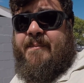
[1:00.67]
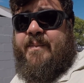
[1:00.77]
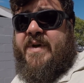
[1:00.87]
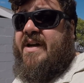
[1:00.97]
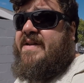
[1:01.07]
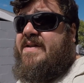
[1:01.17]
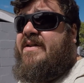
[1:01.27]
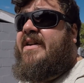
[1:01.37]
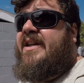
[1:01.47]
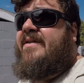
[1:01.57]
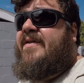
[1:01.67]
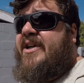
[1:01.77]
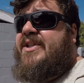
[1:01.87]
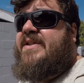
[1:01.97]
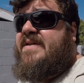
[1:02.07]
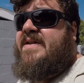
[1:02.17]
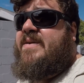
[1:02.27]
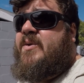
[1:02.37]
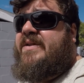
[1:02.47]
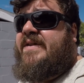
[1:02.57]
Yeah, so you need fresh
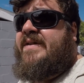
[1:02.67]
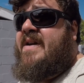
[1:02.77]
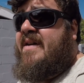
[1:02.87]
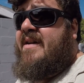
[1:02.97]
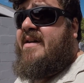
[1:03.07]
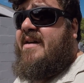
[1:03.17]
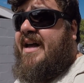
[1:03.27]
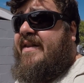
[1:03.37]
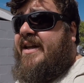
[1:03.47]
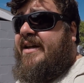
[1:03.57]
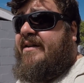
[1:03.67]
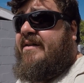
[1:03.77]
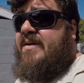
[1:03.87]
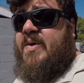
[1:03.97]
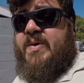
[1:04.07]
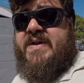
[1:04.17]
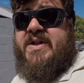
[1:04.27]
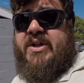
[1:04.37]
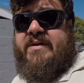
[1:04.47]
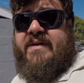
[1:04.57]
seawater and then coarse
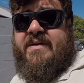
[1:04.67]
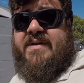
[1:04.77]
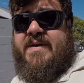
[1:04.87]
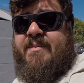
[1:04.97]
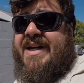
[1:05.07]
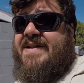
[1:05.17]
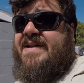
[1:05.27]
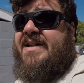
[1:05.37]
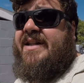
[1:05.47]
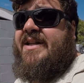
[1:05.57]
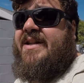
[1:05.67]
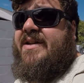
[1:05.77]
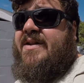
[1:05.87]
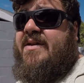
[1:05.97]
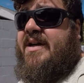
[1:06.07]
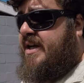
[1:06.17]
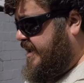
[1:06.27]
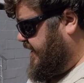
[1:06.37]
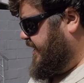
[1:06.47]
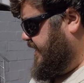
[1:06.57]
salt. So basically I
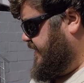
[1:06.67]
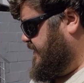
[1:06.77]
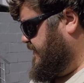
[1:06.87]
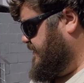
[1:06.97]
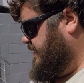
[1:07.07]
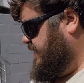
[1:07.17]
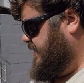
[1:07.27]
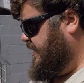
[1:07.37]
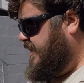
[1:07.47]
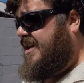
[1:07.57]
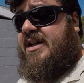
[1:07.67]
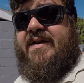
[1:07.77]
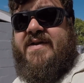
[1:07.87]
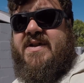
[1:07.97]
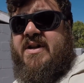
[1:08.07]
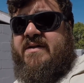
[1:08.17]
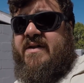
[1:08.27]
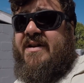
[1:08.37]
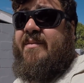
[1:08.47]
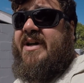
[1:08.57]
add a kilo of salt
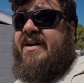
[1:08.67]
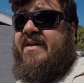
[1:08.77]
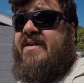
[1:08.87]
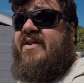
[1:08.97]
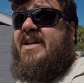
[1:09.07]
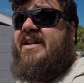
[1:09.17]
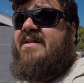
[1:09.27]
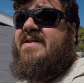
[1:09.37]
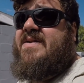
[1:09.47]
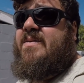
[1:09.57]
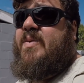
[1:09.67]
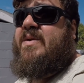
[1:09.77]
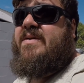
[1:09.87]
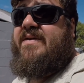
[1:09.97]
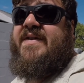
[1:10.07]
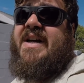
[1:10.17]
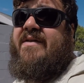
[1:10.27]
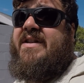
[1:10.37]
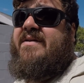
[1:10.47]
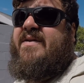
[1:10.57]
on about 3 liters of water or 4
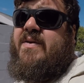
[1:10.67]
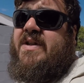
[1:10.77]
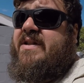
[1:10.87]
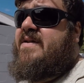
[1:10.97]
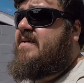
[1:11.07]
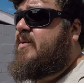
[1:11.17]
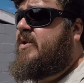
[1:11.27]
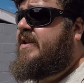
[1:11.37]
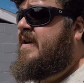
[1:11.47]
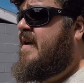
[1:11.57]
liters of water,